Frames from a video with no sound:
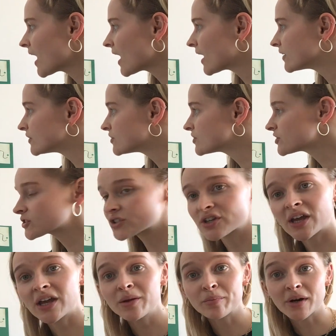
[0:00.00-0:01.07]
And
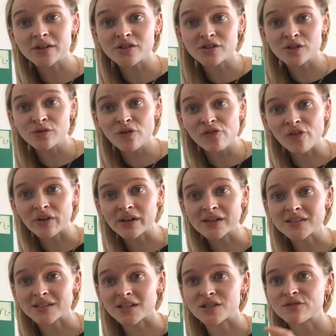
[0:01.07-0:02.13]
keep practicing your
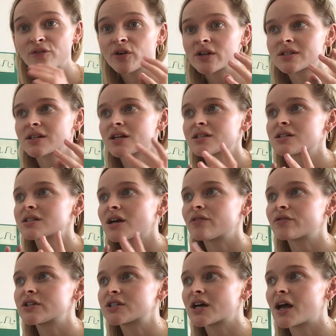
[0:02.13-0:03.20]
phonics. There's phonics lessons every
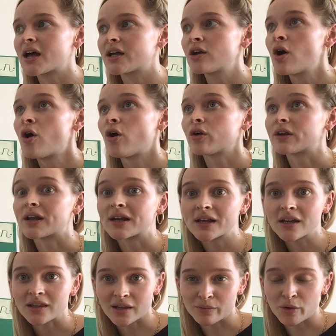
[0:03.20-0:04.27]
day on a link
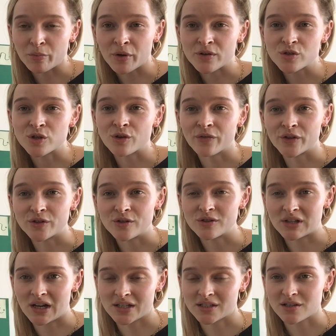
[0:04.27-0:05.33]
that we posted on the
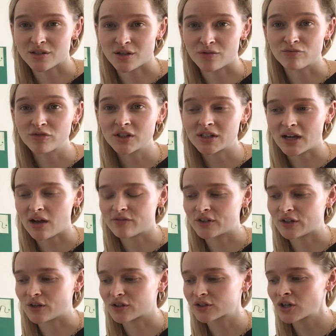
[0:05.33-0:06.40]
newsletter, so really have a
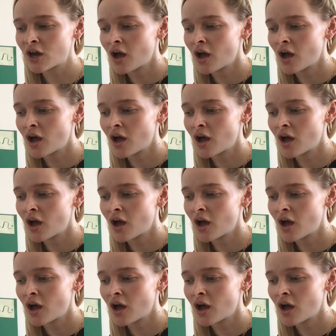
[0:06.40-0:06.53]
look.